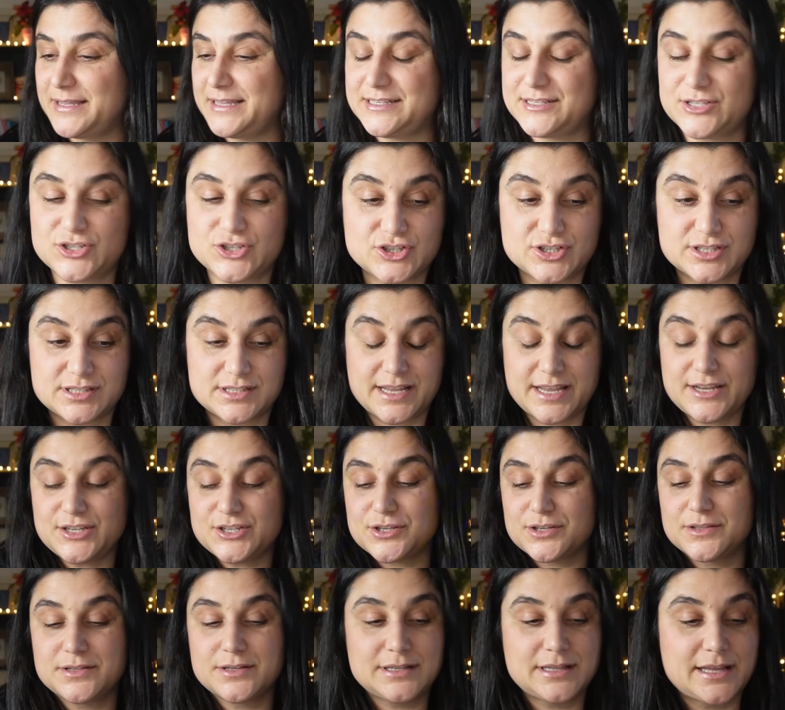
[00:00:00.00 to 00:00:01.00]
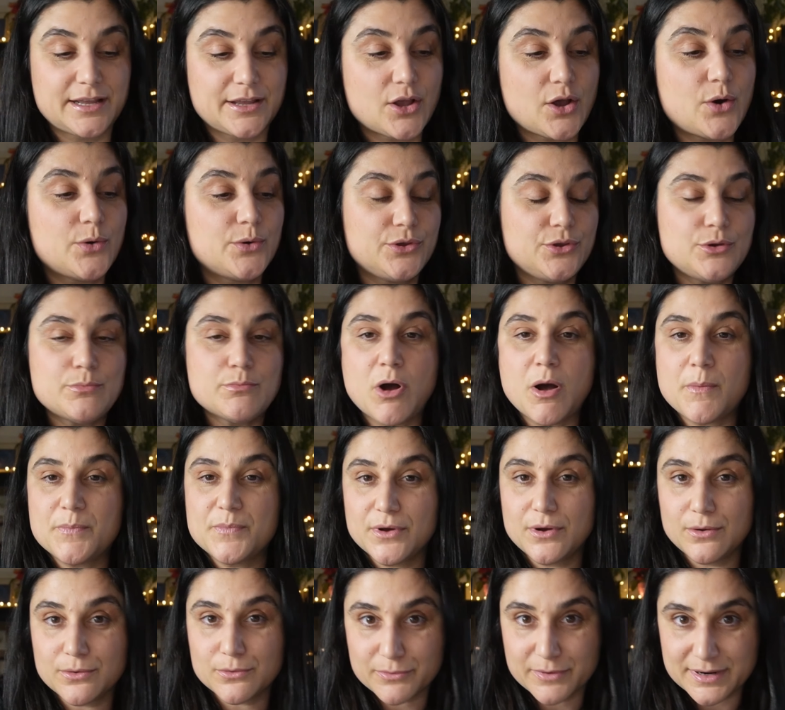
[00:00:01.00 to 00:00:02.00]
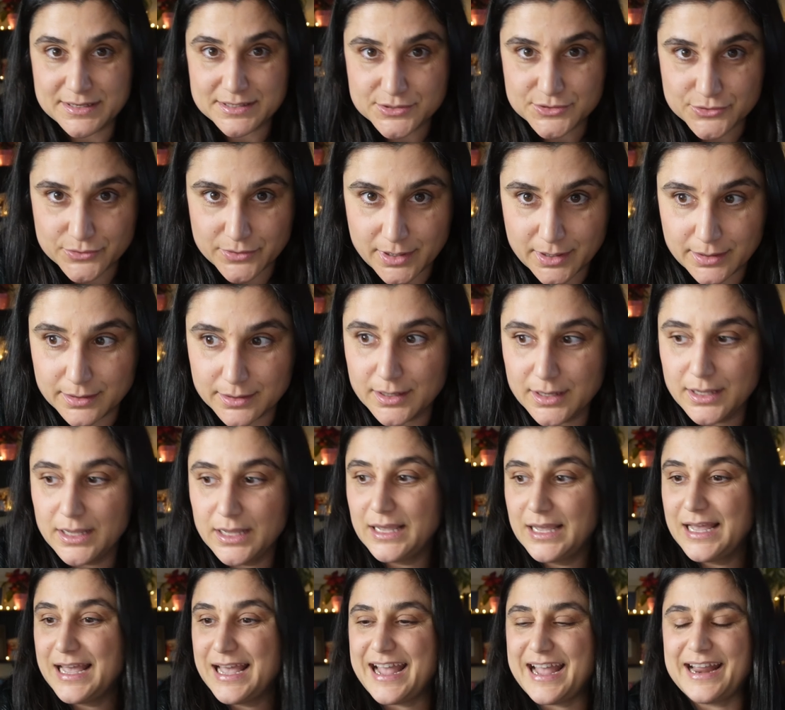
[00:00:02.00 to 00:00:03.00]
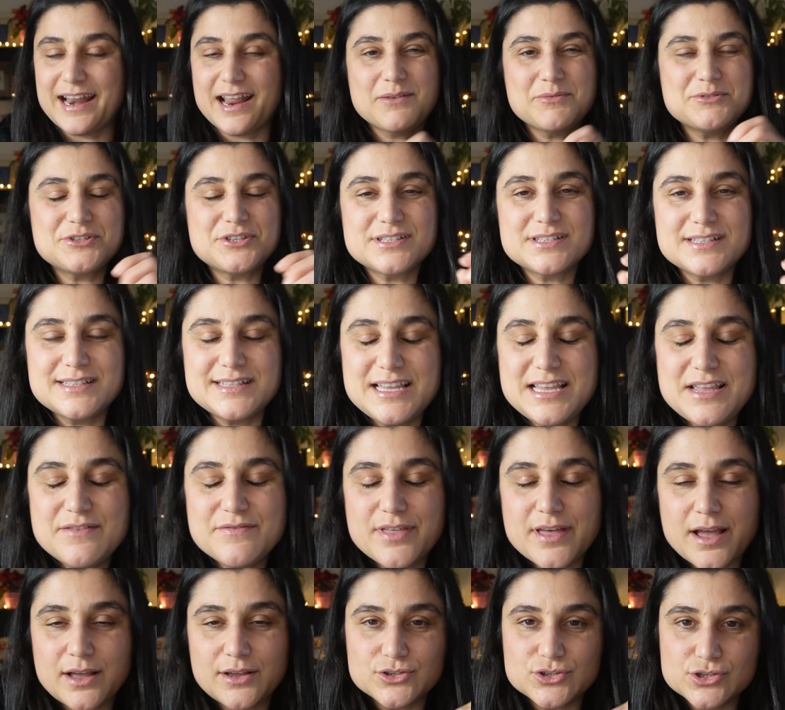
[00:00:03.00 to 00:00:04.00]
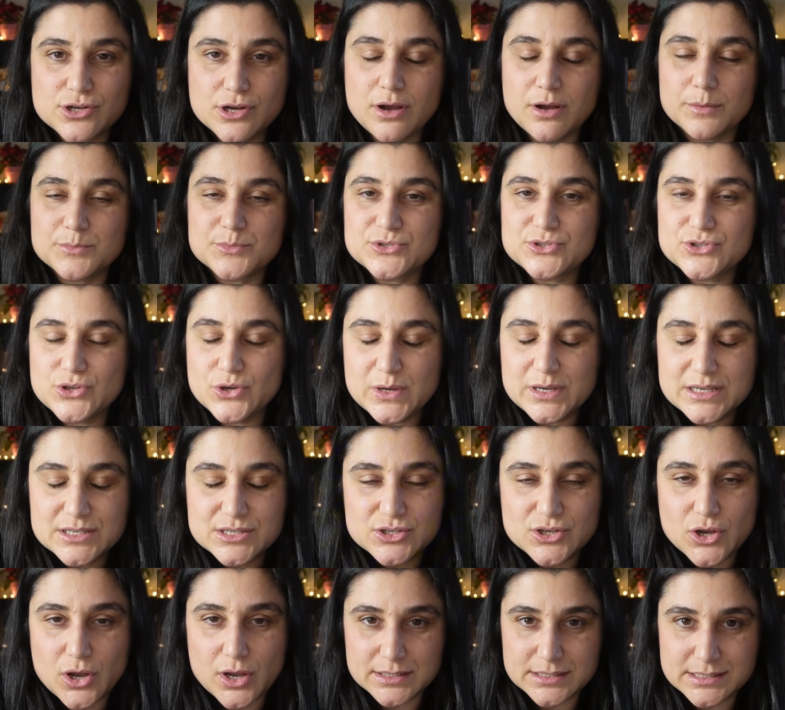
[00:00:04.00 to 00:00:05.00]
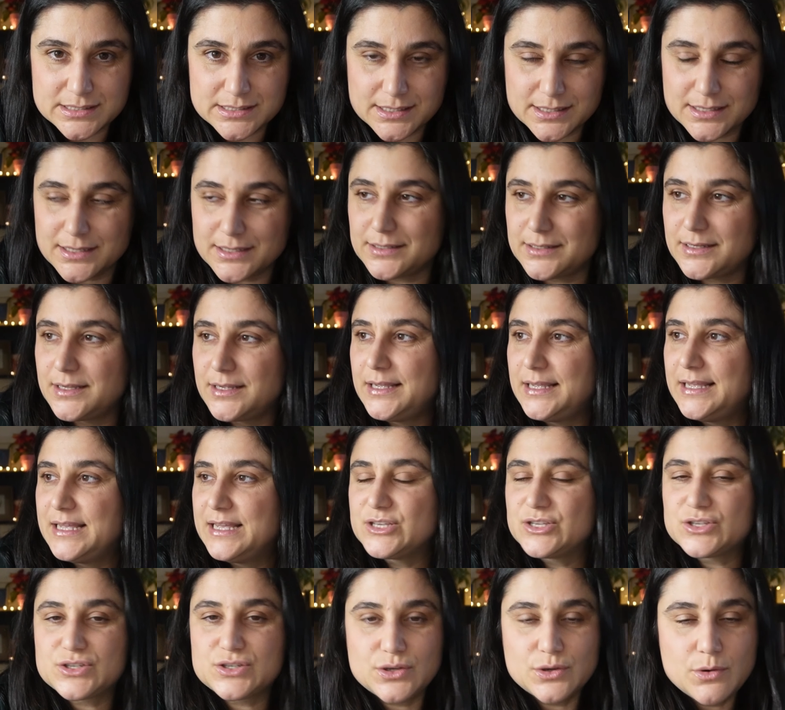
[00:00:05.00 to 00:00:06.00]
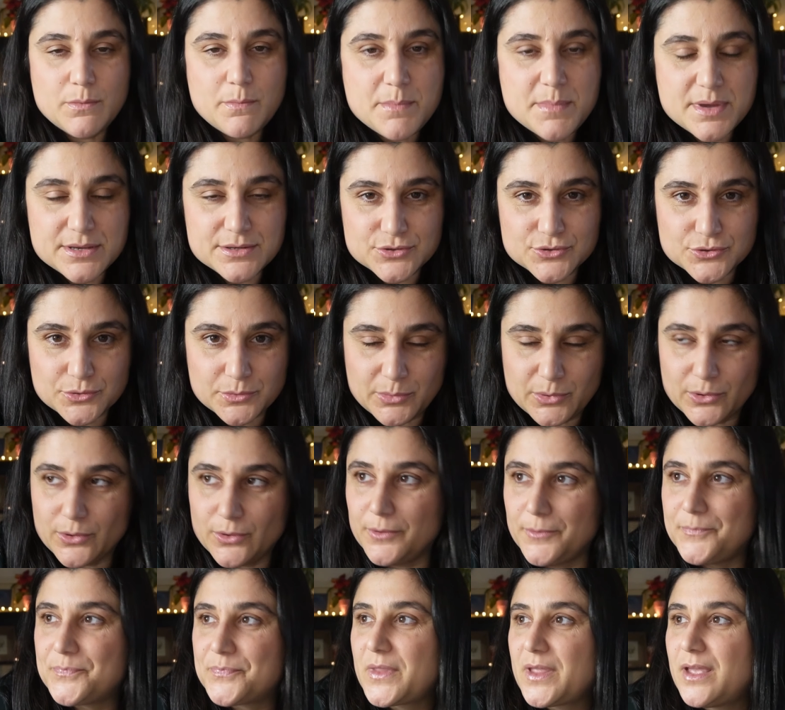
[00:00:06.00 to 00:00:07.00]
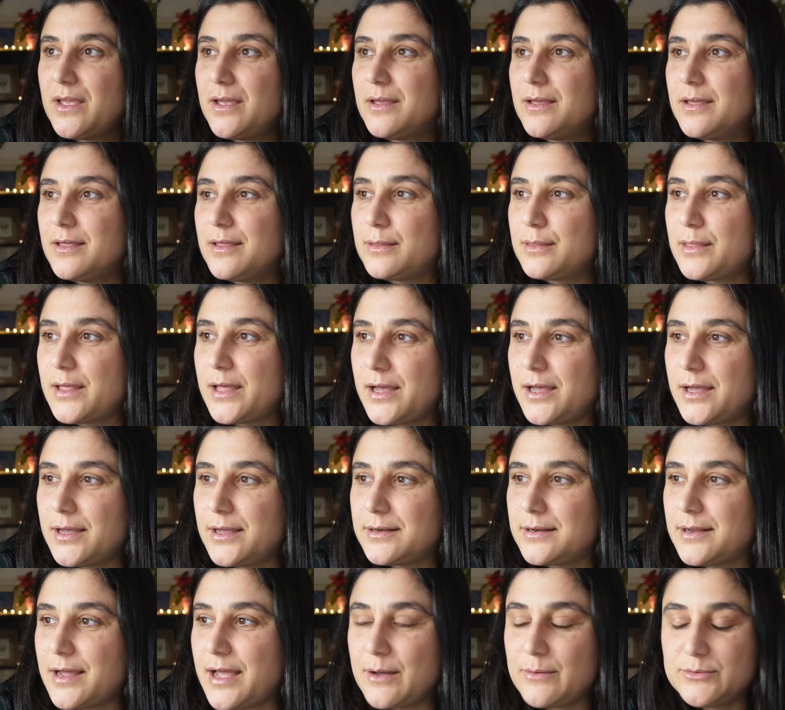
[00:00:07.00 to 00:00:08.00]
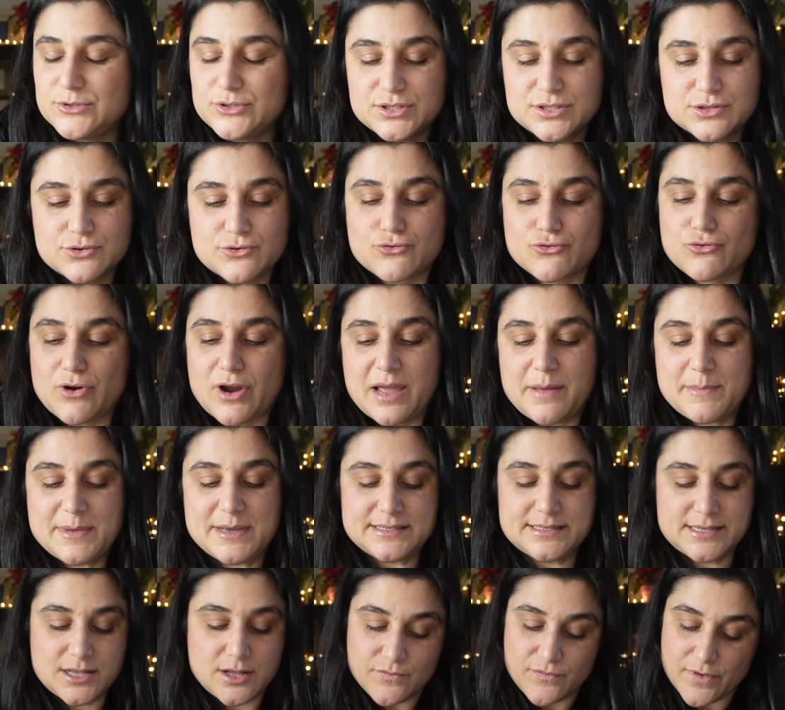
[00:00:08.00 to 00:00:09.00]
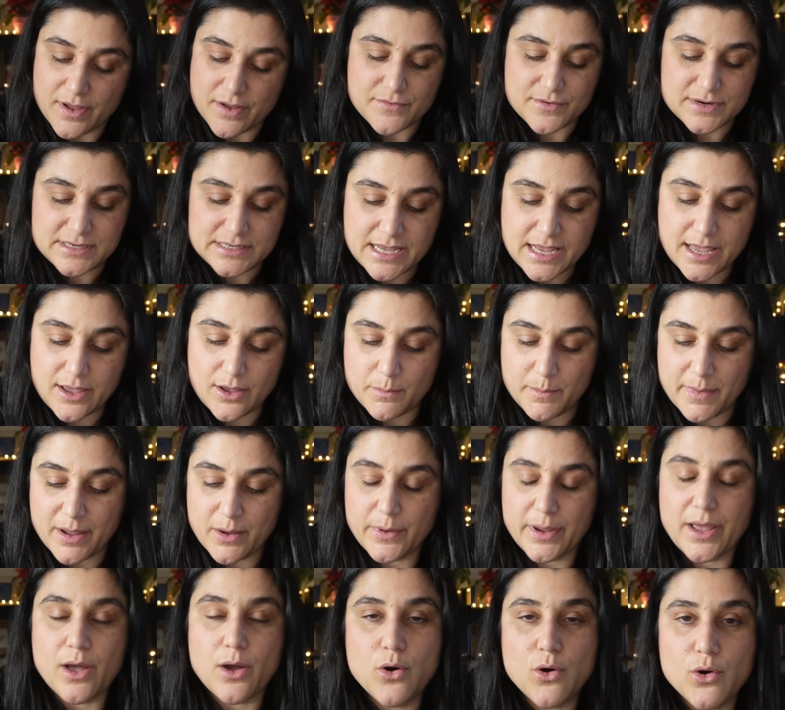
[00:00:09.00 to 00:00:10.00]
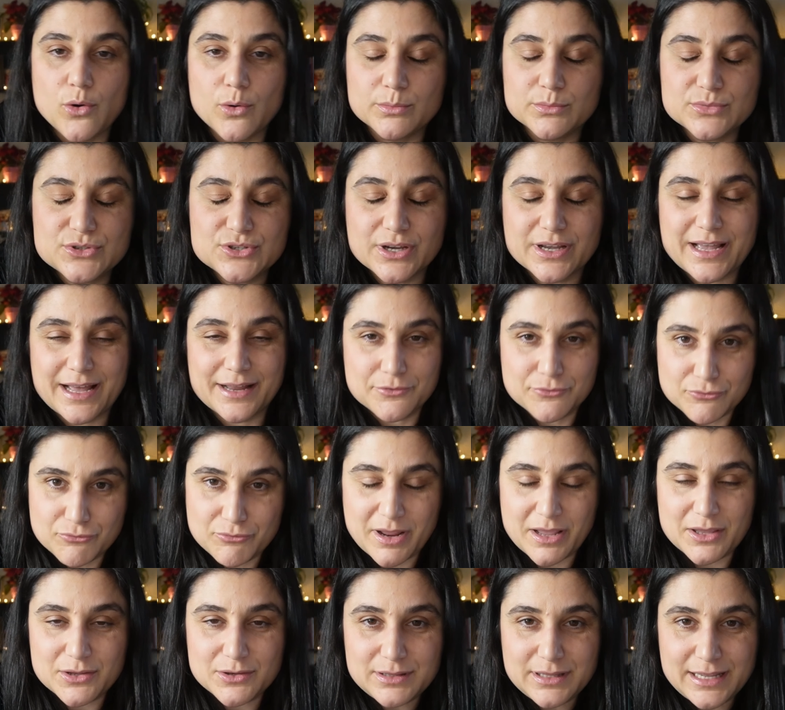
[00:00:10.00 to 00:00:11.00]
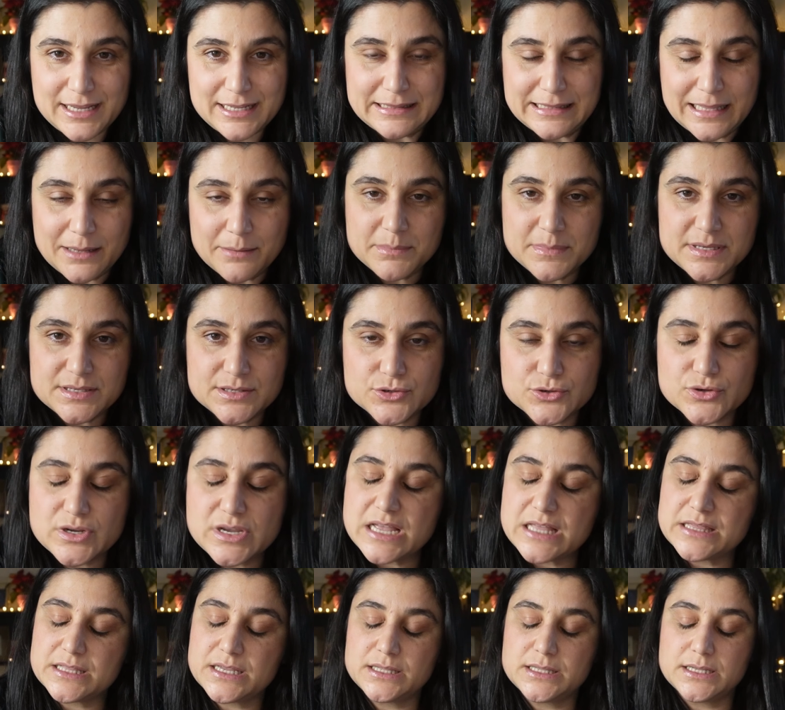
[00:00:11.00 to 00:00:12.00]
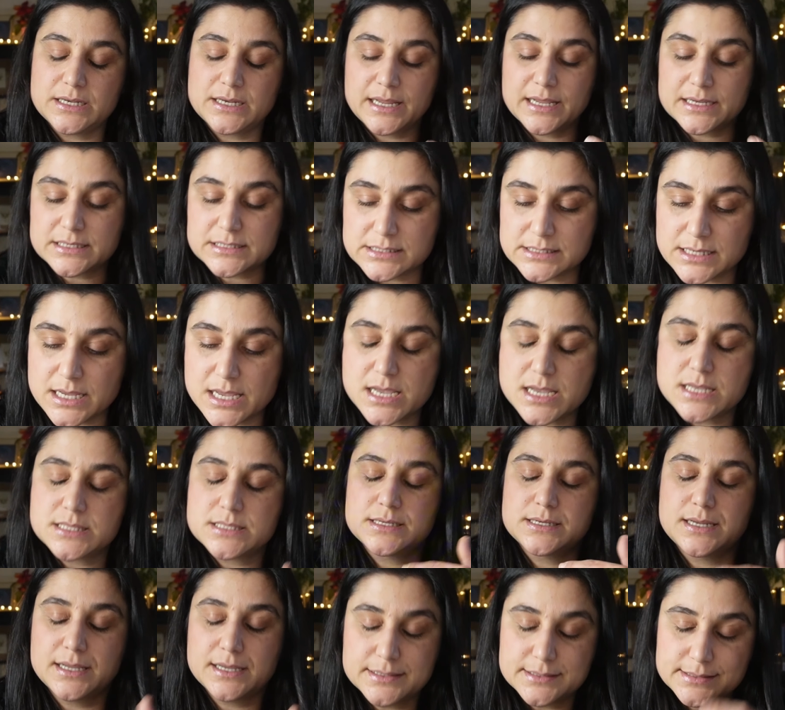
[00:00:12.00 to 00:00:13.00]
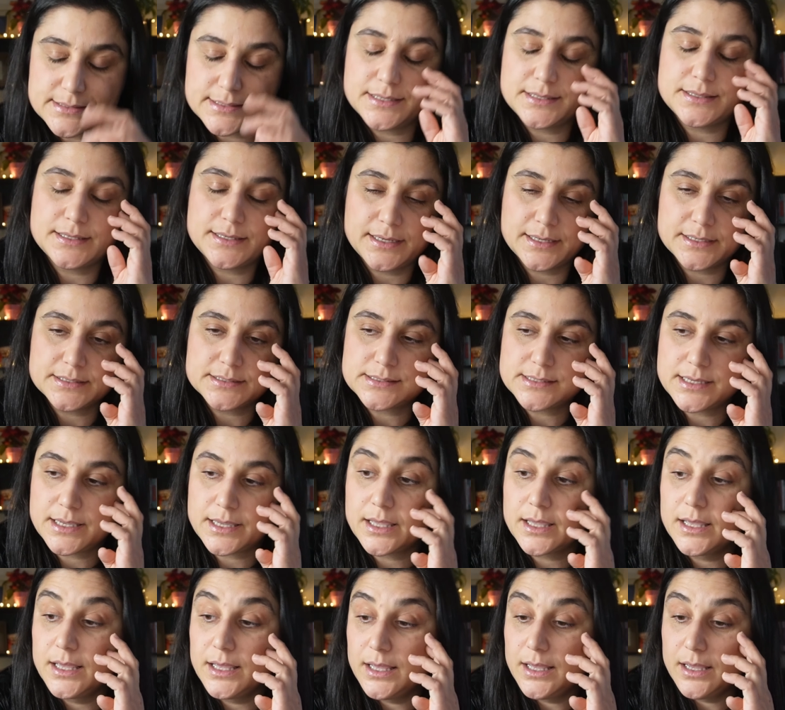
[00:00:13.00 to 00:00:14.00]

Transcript: each station, they're like, oh, you mop the whole restaurant. And I would just leave that job so exhausted, so miserable, that I would just cry myself every day on my way home to kind of regulate that misery. And then the next day and the next day and the next day,